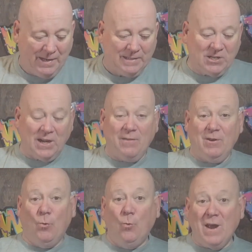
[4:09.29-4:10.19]
It's not even
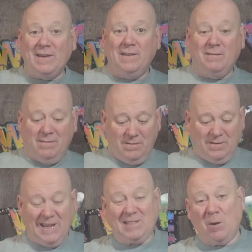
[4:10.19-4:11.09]
a win,
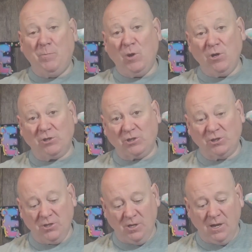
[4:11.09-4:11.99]
it's a push.
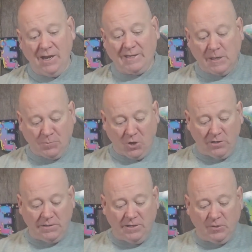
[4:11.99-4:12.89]
I keep
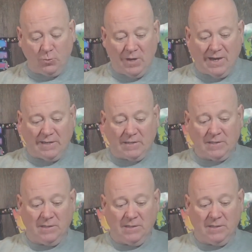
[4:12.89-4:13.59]
calling these winners.